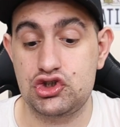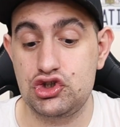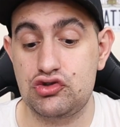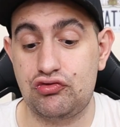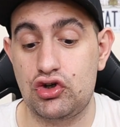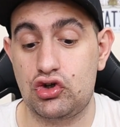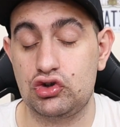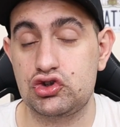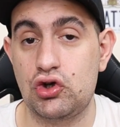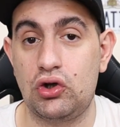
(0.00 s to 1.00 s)
Juice flow
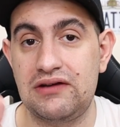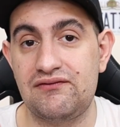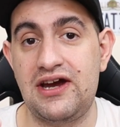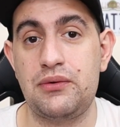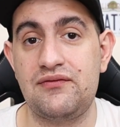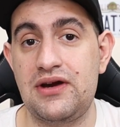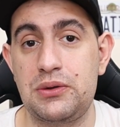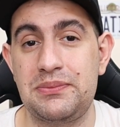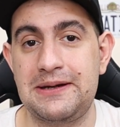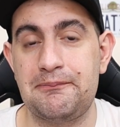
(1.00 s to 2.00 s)
control, a very,
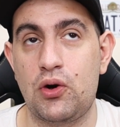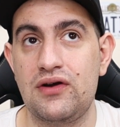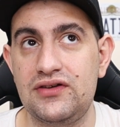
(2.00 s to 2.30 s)
very big pro.